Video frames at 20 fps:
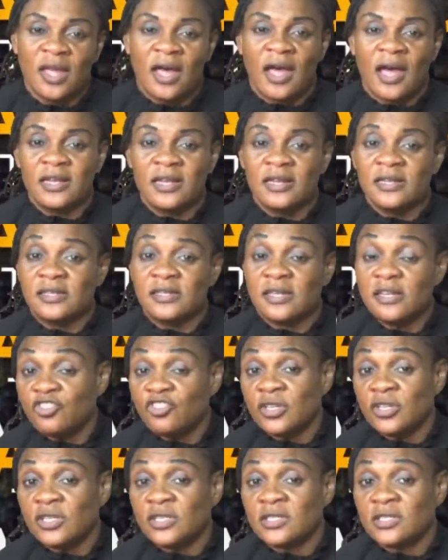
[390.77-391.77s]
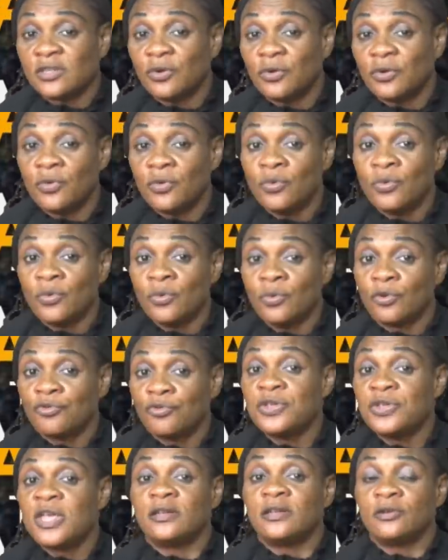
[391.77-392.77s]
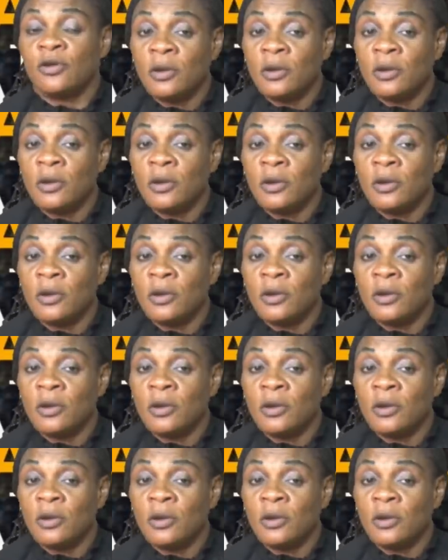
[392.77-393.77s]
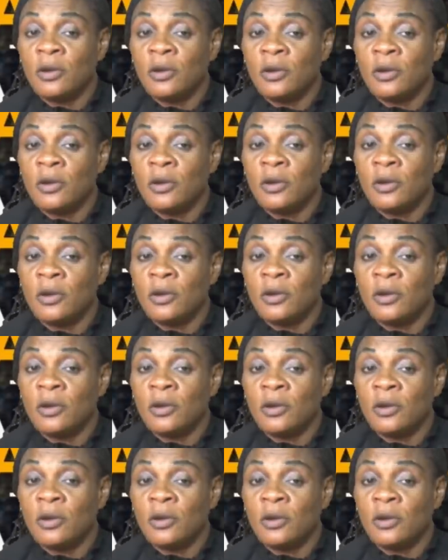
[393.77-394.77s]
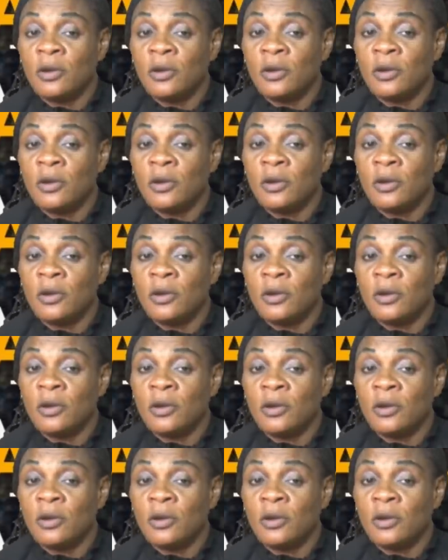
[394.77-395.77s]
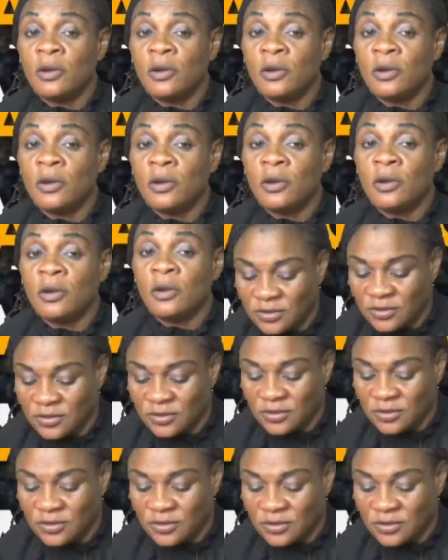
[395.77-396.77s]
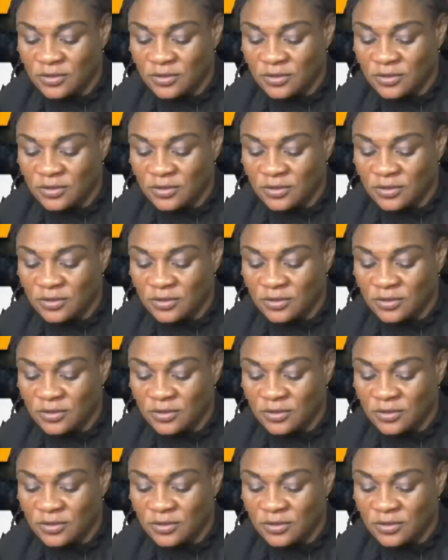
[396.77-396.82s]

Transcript: and the teachers who create all professions, they're still waiting for their call to be answered.